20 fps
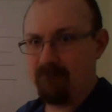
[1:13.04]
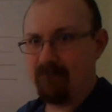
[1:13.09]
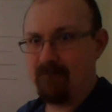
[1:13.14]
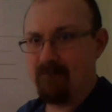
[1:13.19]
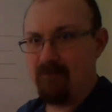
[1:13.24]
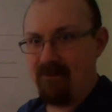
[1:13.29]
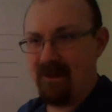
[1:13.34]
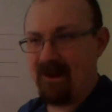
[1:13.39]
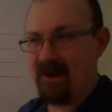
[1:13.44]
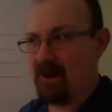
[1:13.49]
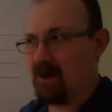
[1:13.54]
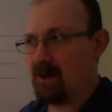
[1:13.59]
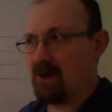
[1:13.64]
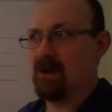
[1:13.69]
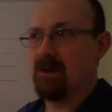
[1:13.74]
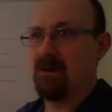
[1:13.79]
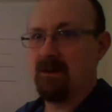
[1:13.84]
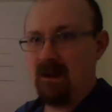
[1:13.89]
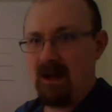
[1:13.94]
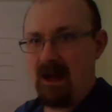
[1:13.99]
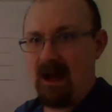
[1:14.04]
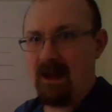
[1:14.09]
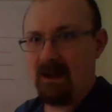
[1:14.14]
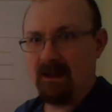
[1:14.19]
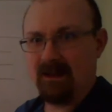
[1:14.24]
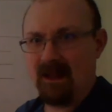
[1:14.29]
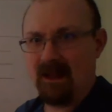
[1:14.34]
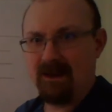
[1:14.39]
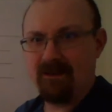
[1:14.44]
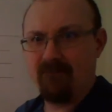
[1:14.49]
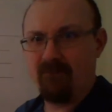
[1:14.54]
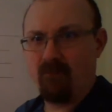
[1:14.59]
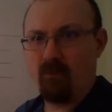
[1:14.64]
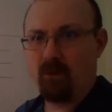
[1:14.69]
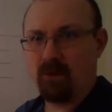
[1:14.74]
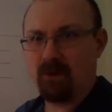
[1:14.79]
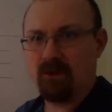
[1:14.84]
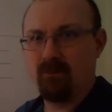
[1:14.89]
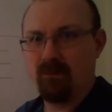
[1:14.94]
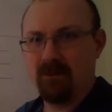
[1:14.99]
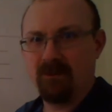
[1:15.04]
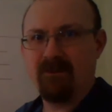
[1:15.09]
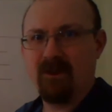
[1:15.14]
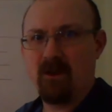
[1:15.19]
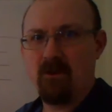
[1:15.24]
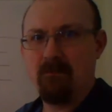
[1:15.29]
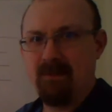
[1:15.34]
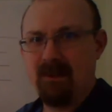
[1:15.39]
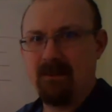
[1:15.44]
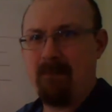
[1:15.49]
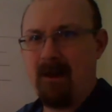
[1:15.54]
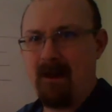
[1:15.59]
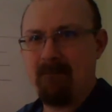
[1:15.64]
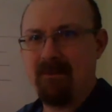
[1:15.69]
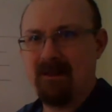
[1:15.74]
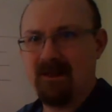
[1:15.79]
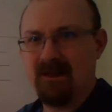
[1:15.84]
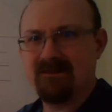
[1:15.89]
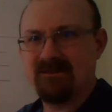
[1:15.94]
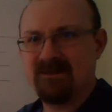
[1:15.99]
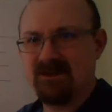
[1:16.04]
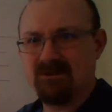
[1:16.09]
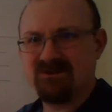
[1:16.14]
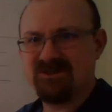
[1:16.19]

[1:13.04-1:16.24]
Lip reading: from there, I kind of work with, bit by bit,